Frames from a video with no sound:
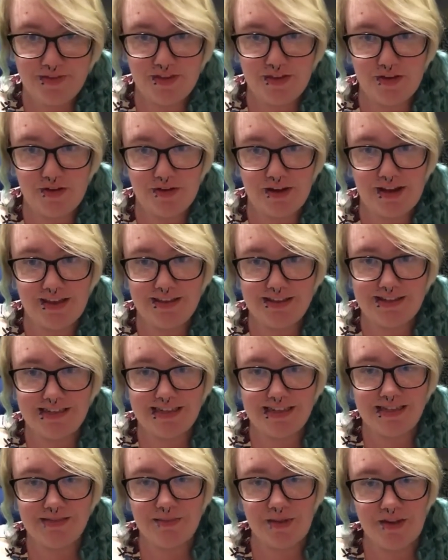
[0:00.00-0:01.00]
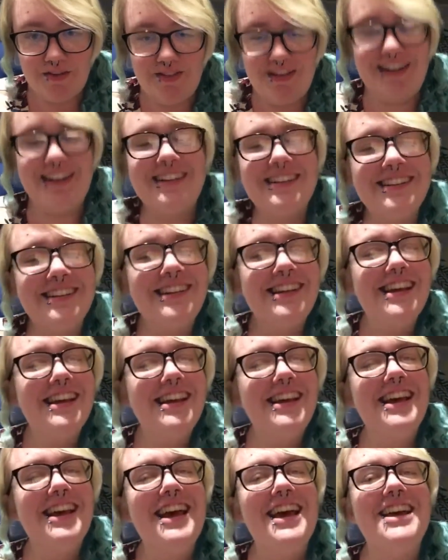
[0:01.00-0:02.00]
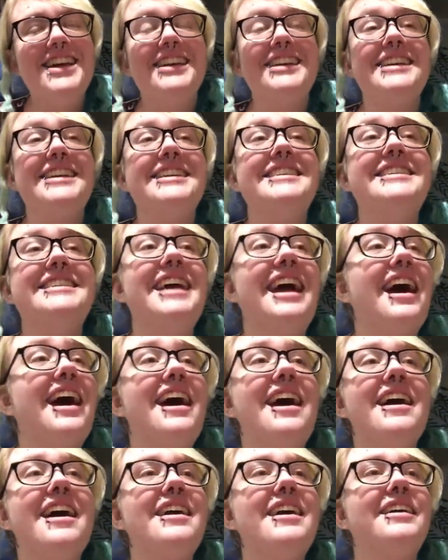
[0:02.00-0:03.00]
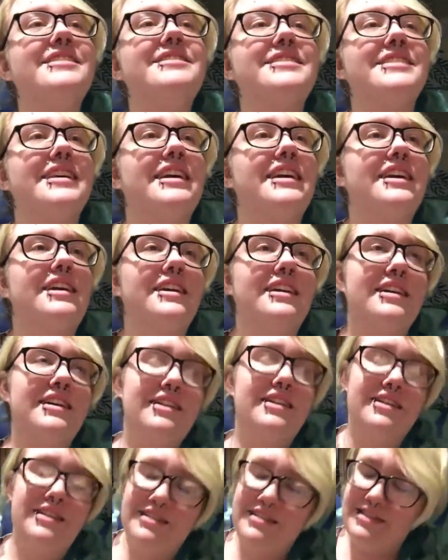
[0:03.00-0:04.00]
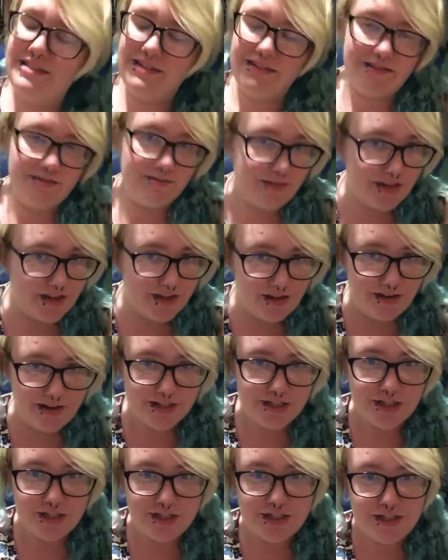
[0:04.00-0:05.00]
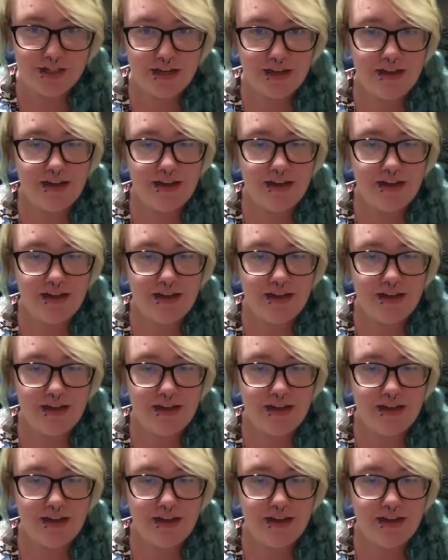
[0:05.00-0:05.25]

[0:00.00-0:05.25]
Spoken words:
Okay, the T is spelling right. Yeah, it's like, oh my gosh.